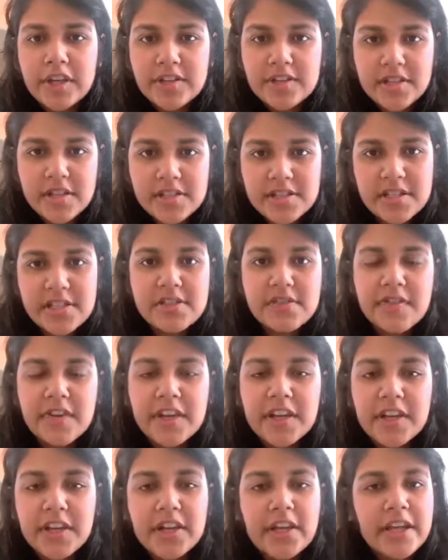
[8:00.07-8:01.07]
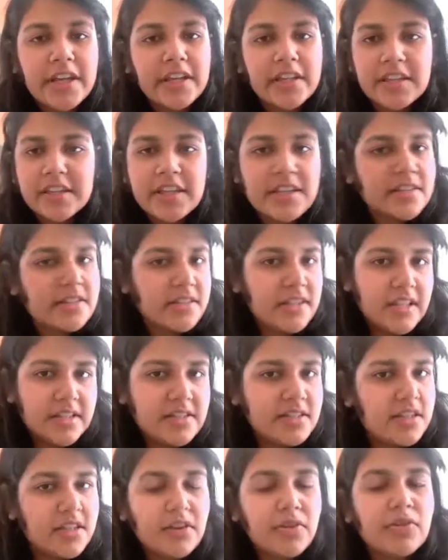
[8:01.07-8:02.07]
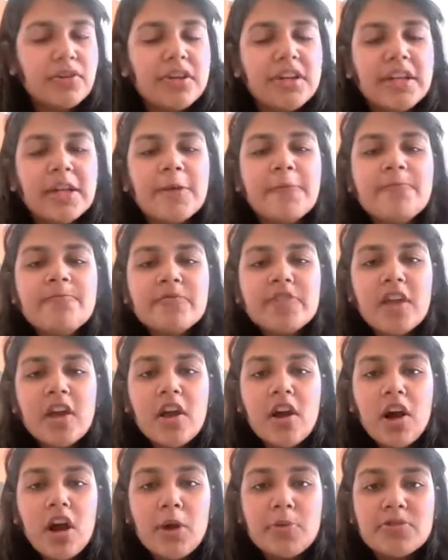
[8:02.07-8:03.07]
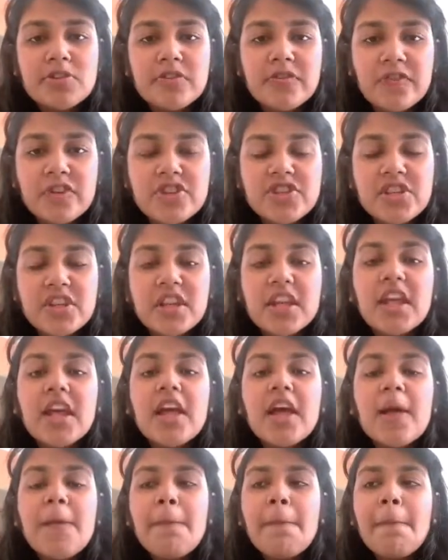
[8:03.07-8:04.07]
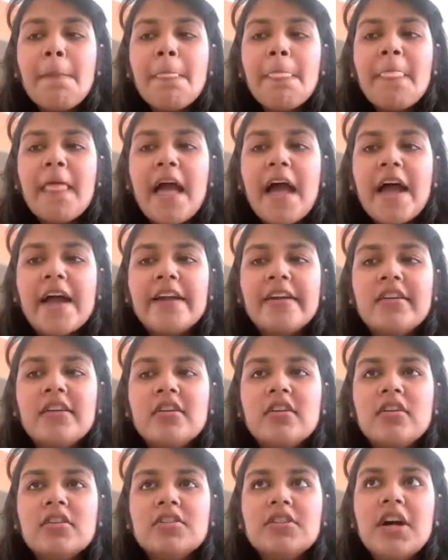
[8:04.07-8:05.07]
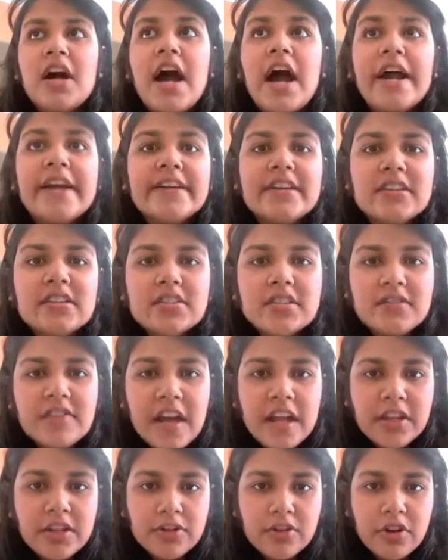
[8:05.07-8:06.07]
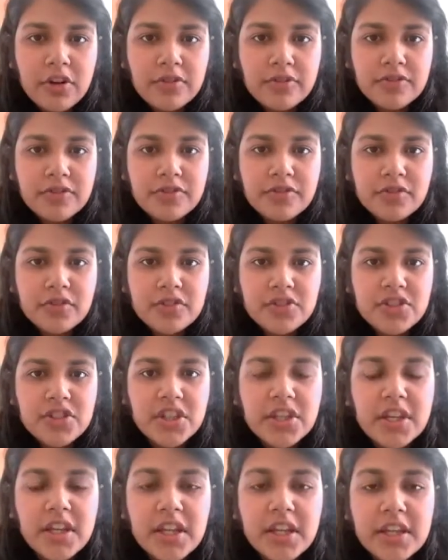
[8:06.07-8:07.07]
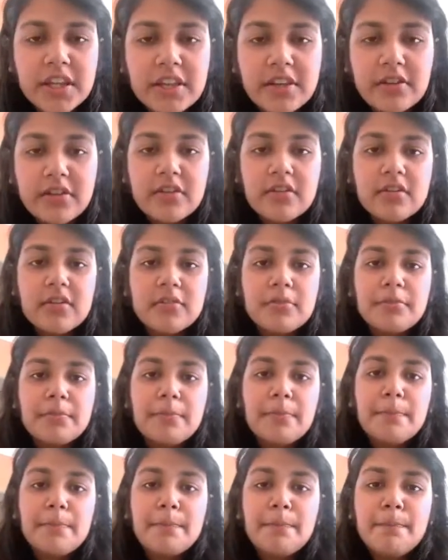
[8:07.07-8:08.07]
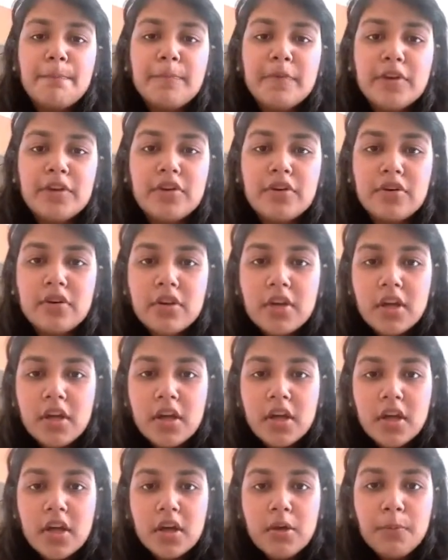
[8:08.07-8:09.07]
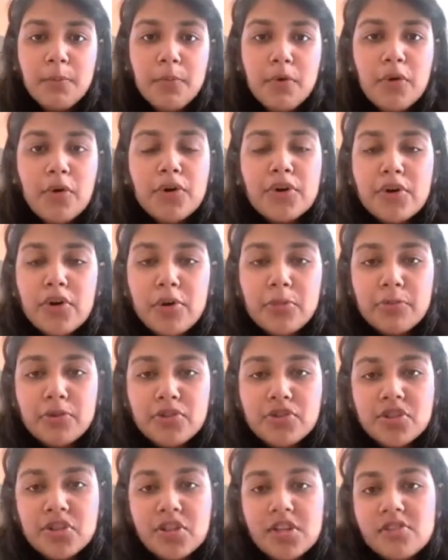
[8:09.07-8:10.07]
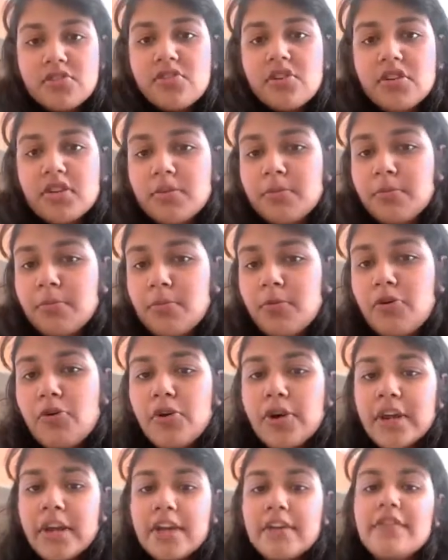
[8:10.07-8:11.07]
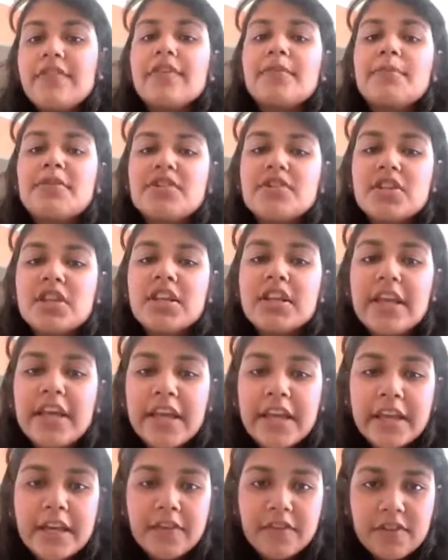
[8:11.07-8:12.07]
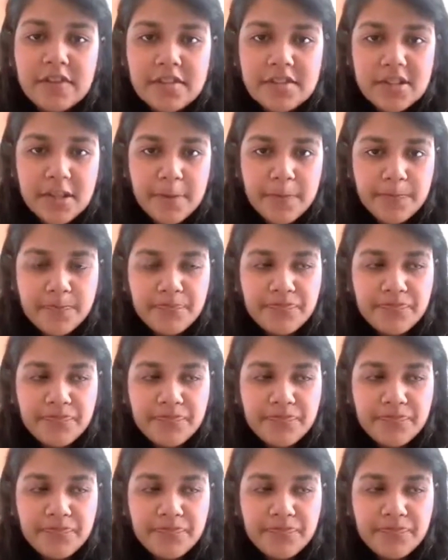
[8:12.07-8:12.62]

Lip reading: a success failure like this. That's the only option for Gini. And the higher the value of Gini, the more homogeneous or the more information gain we say.